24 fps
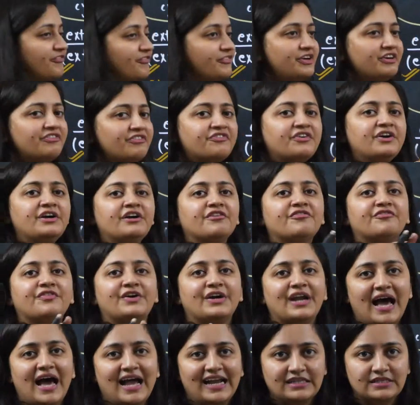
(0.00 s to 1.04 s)
of different
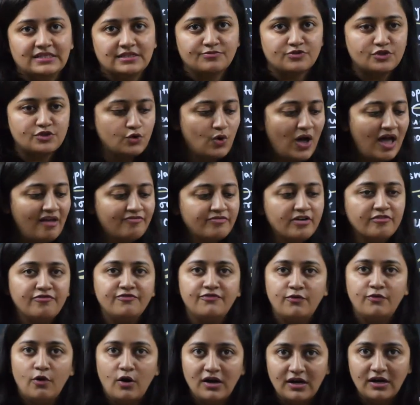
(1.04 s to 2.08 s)
different items you have the
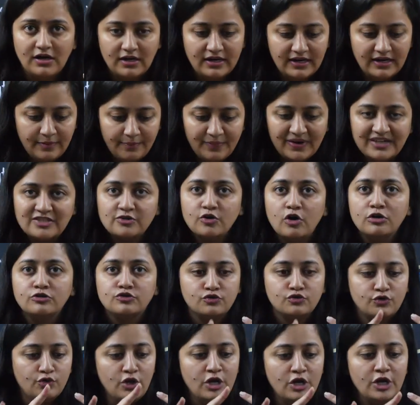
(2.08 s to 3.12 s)
uh, lipids
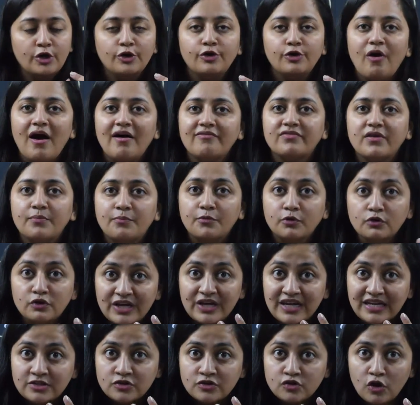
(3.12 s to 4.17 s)
also you have the
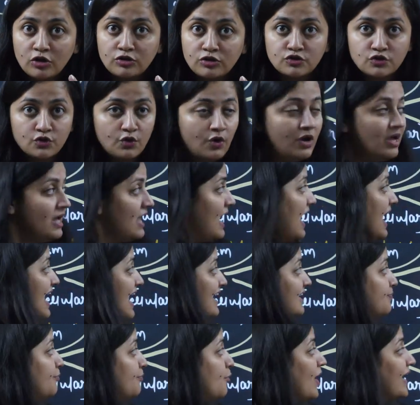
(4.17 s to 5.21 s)
proteins also
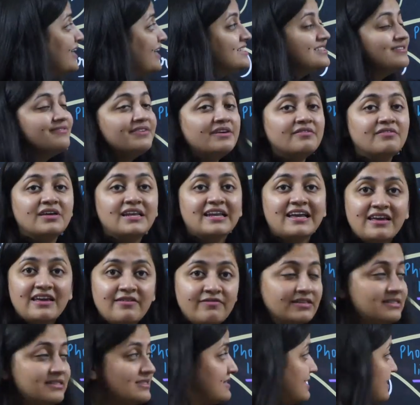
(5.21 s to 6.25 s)
at points we will
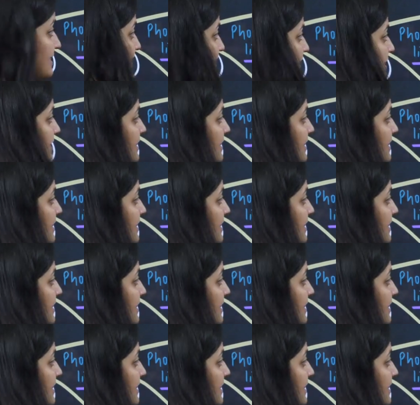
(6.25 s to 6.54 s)
even see